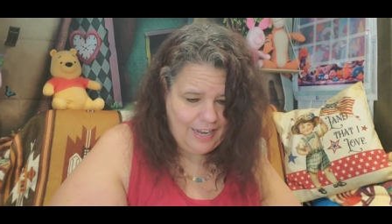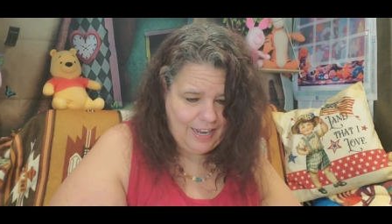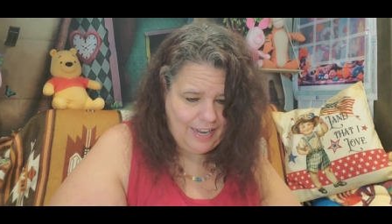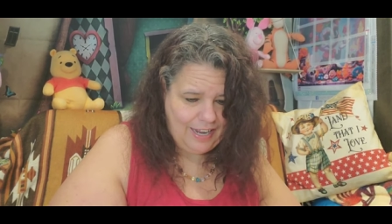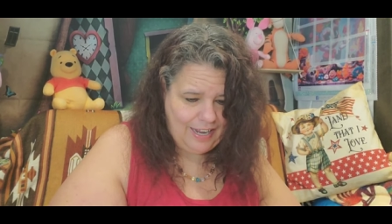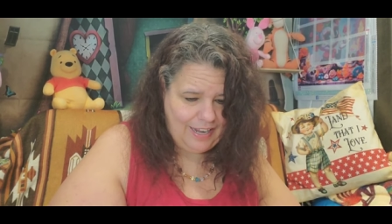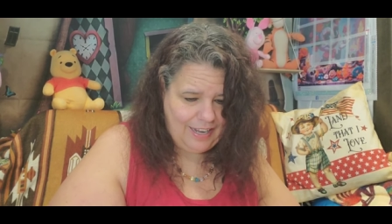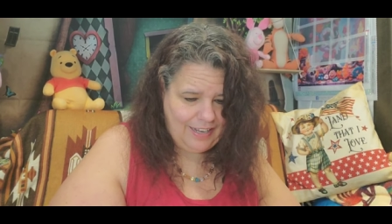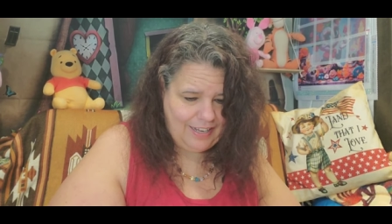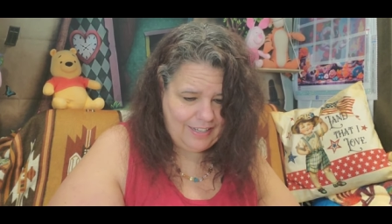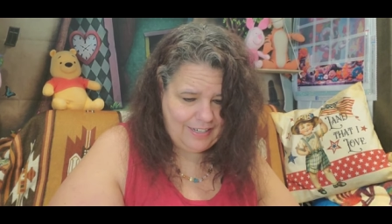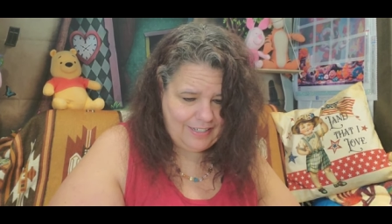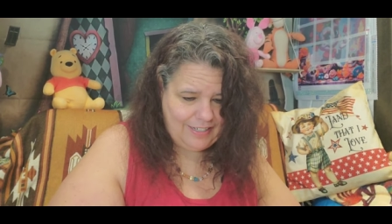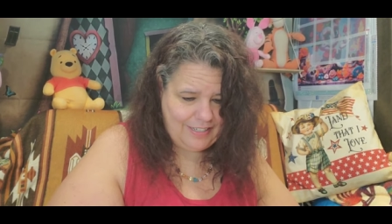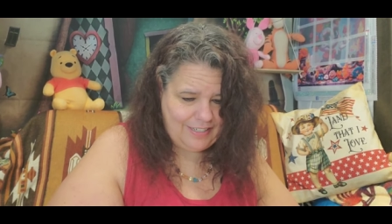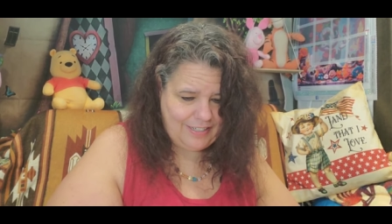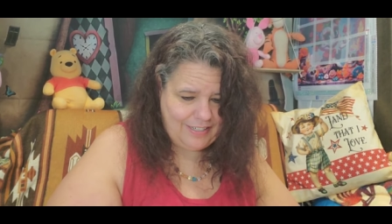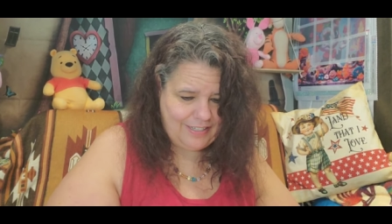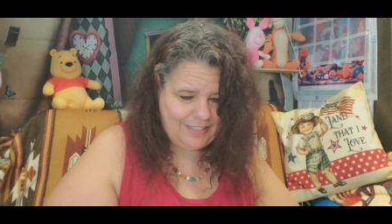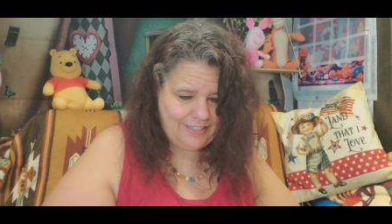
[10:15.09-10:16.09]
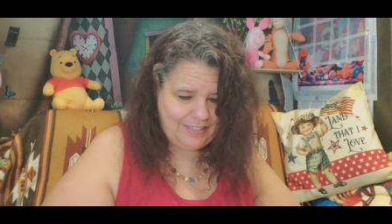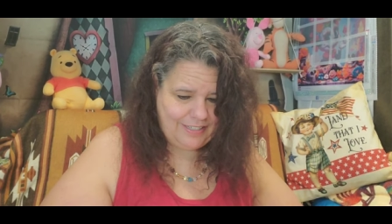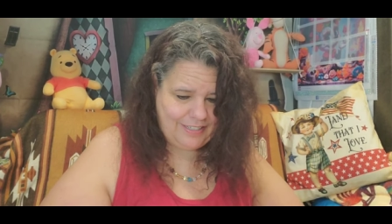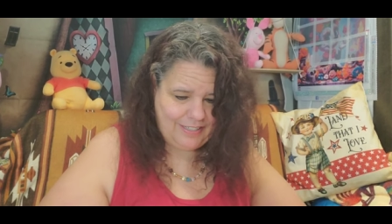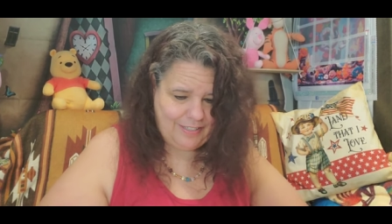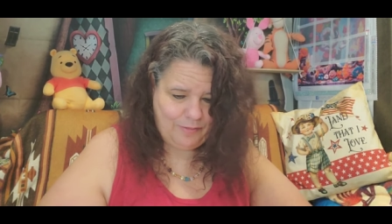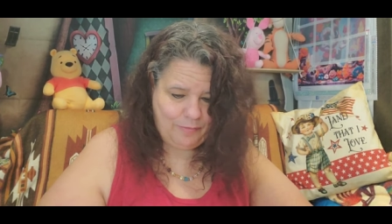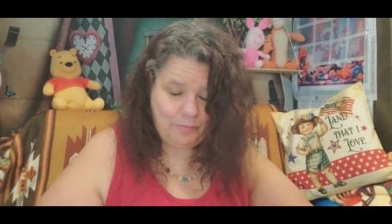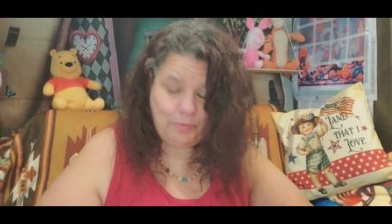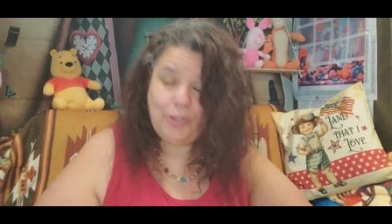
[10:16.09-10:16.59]
And
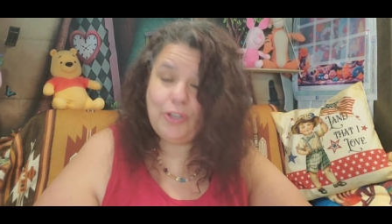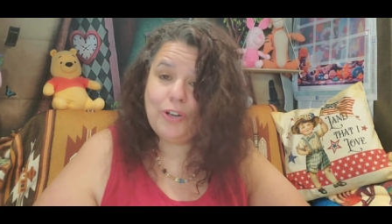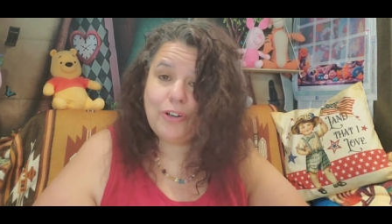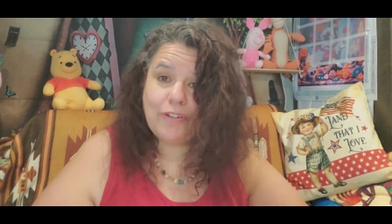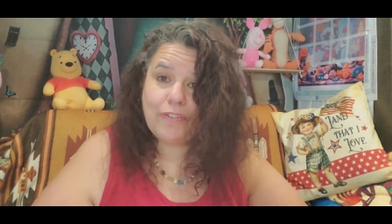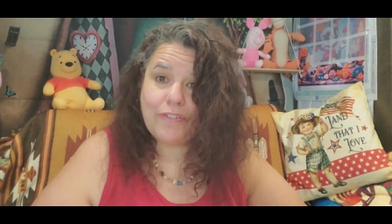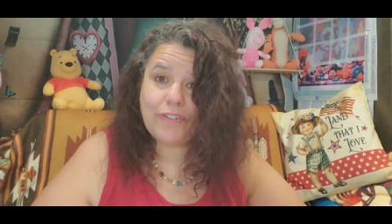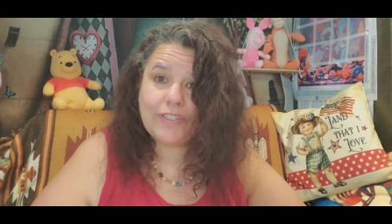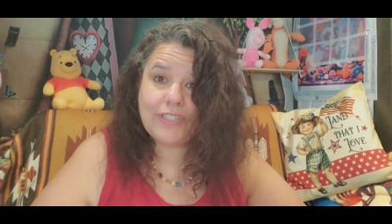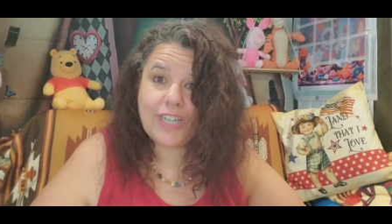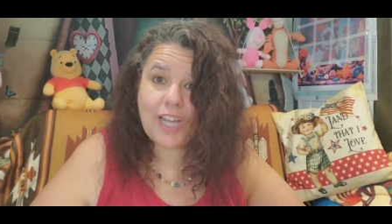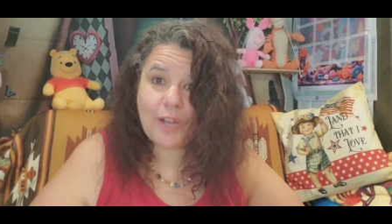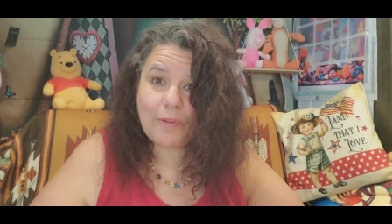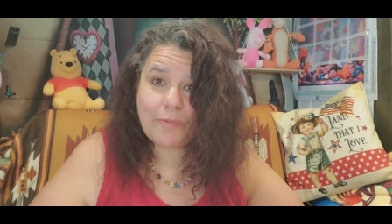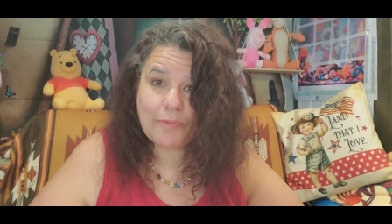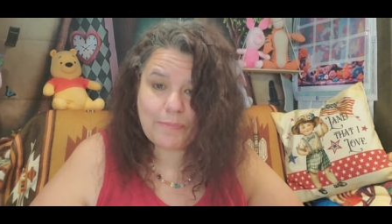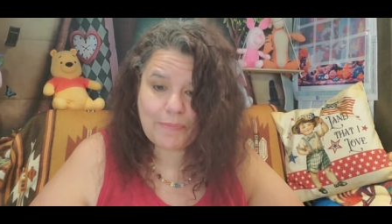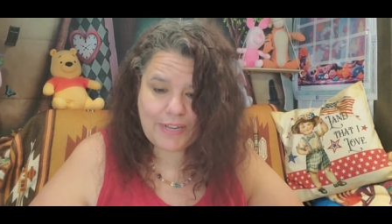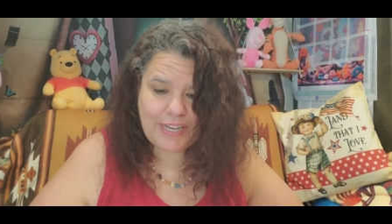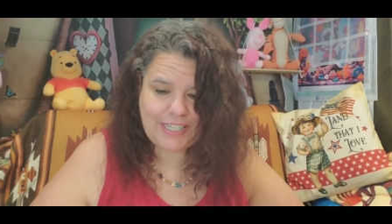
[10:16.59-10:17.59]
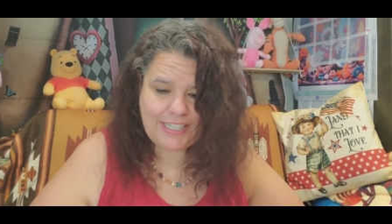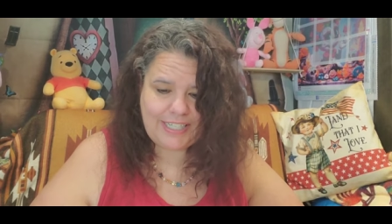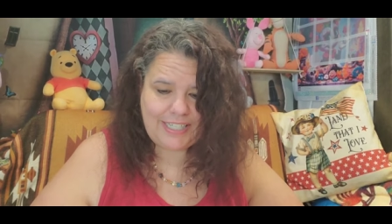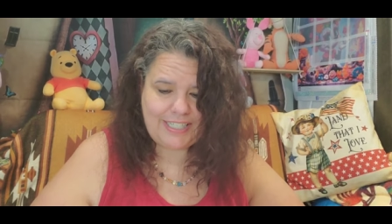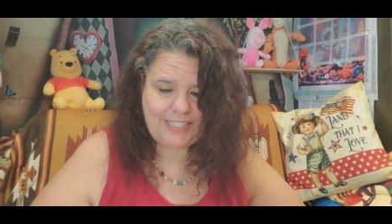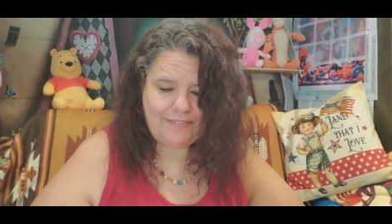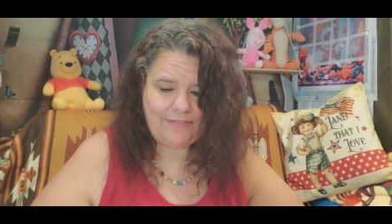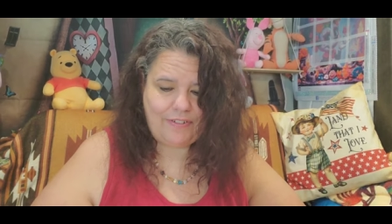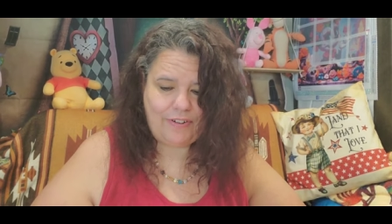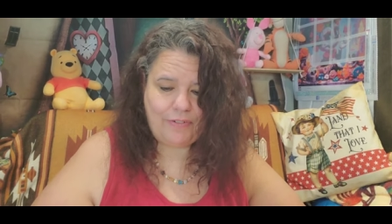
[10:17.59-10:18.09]
beautiful diamond
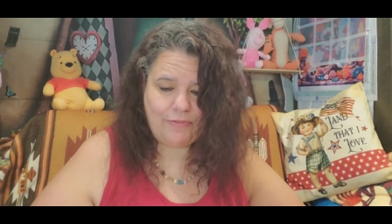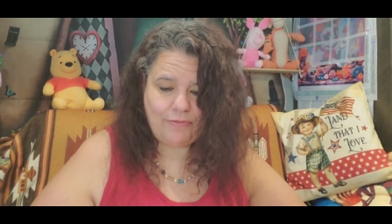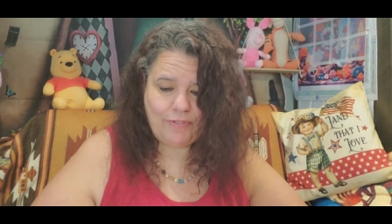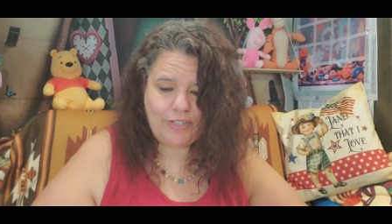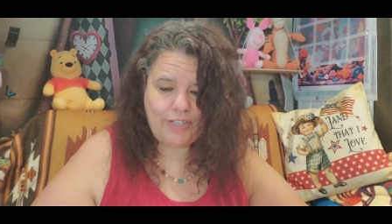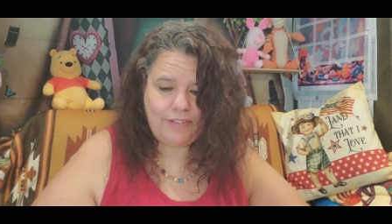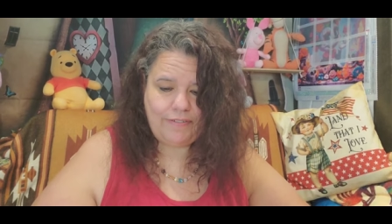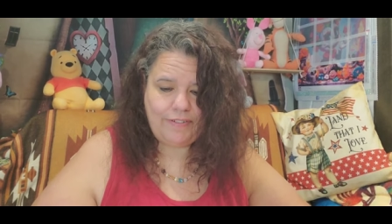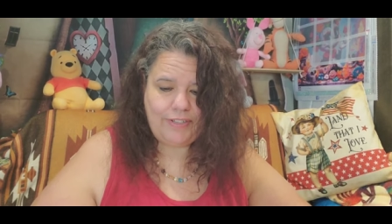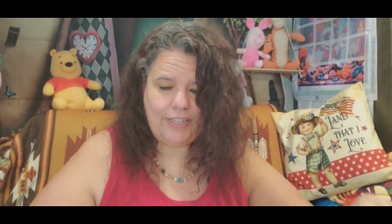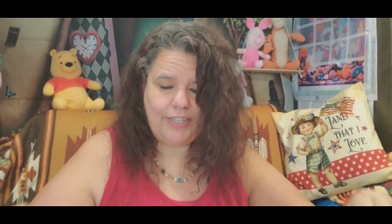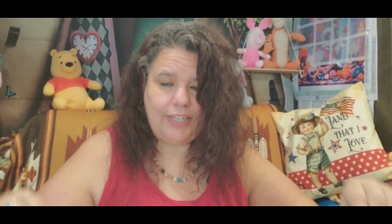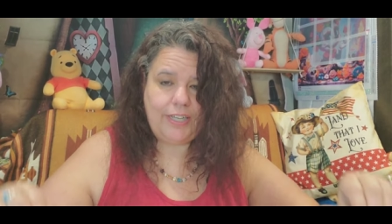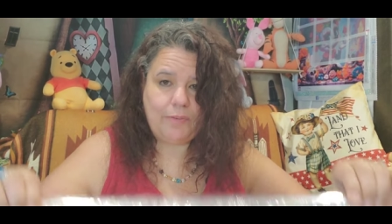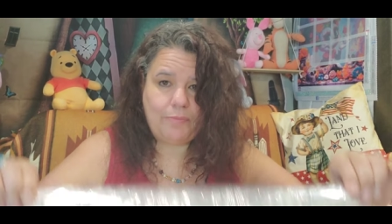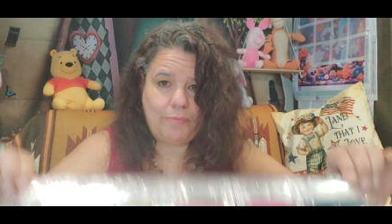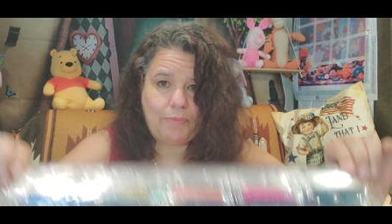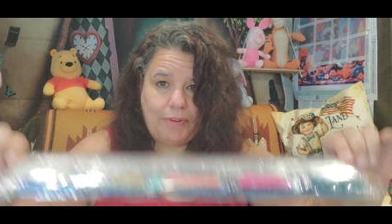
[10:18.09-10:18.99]
paintings for a really, really good